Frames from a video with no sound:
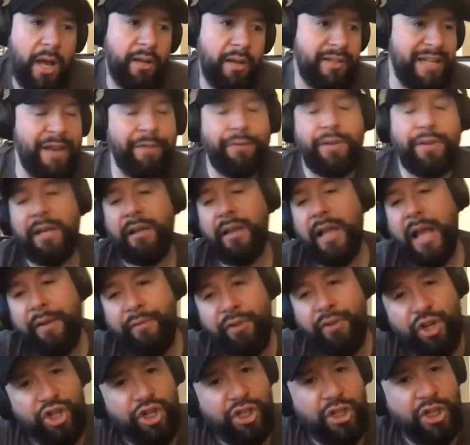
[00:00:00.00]
definitely
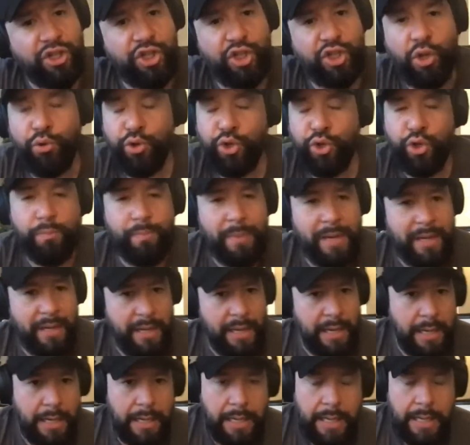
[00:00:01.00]
leverage the social
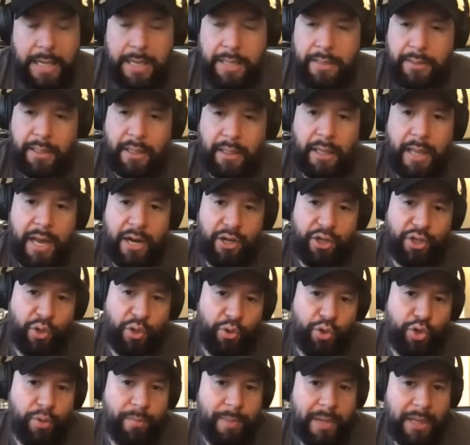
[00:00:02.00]
media, did a lot of
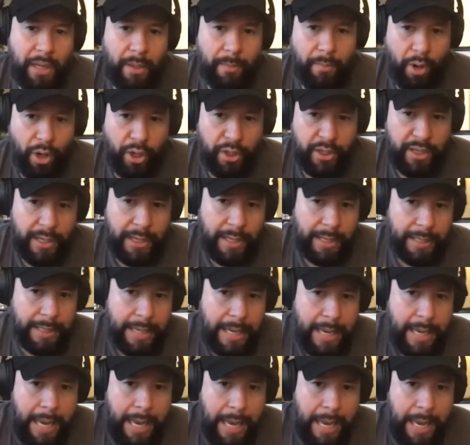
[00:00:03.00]
social media marketing.